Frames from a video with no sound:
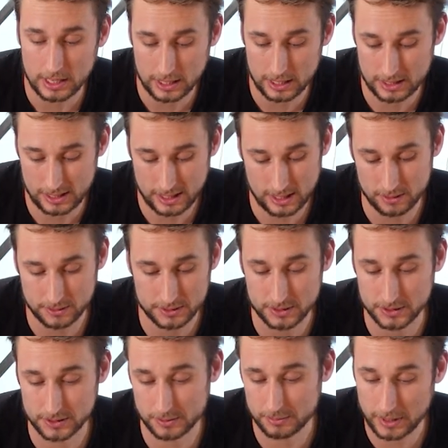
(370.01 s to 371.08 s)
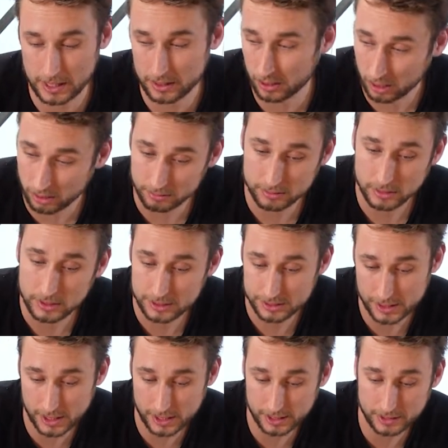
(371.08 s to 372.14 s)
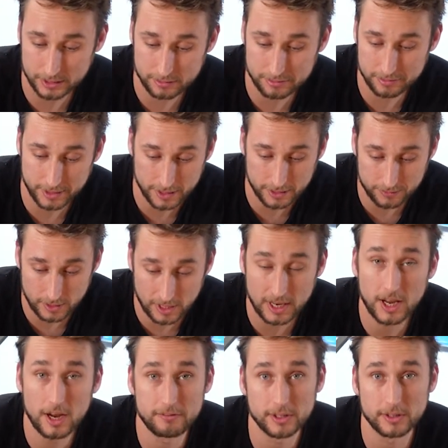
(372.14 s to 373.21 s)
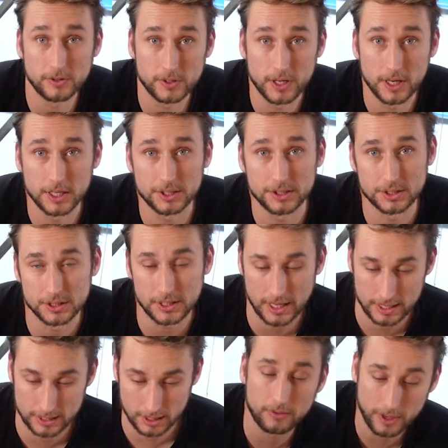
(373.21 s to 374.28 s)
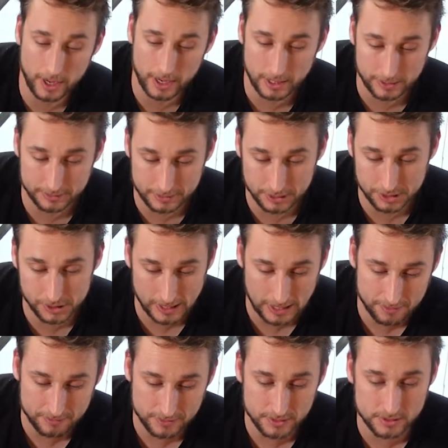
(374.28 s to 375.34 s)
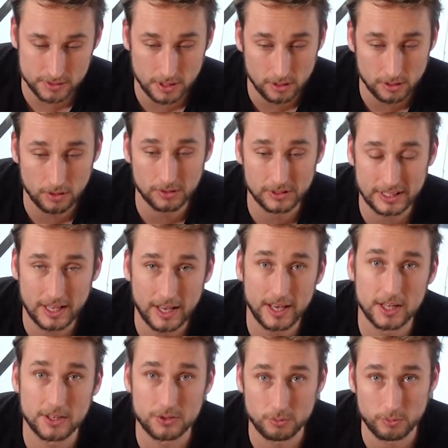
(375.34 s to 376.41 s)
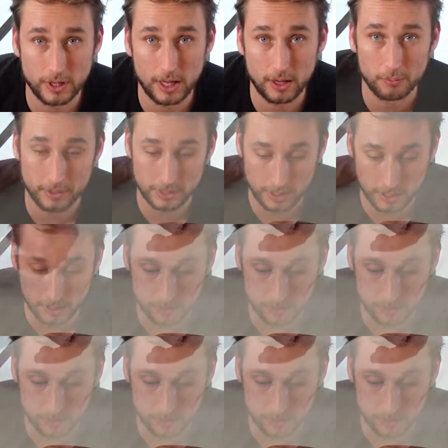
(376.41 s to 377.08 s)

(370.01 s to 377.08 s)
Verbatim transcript: And now it's just a matter of checking the fit at every location and creating the chamfers along the edge where we need to